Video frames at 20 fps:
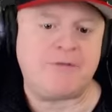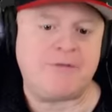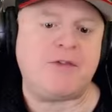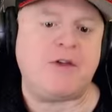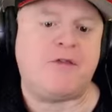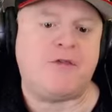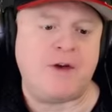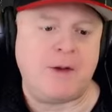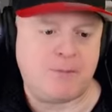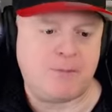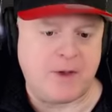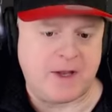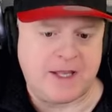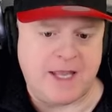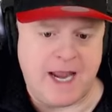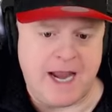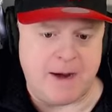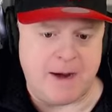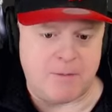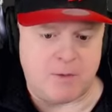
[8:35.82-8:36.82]
I have to flip the
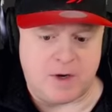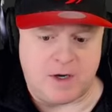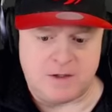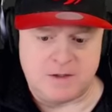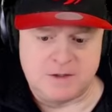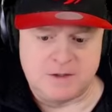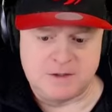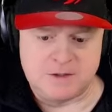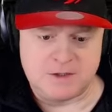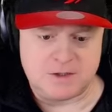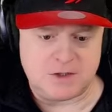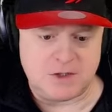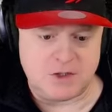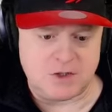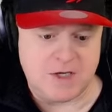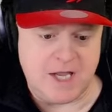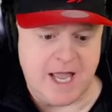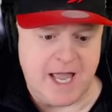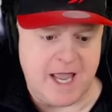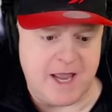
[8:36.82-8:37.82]
camera.
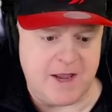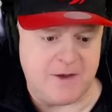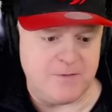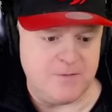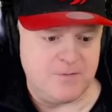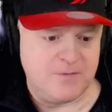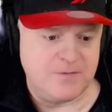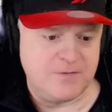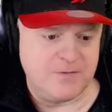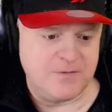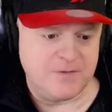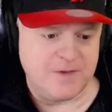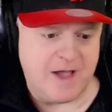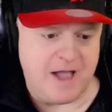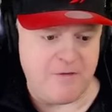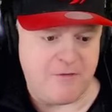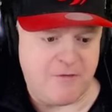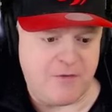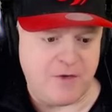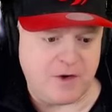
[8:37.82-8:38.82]
Okay,
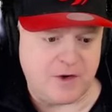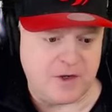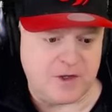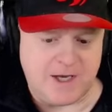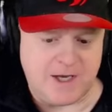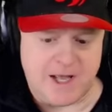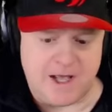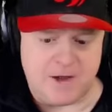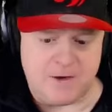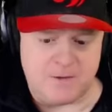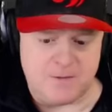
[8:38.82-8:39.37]
I figured it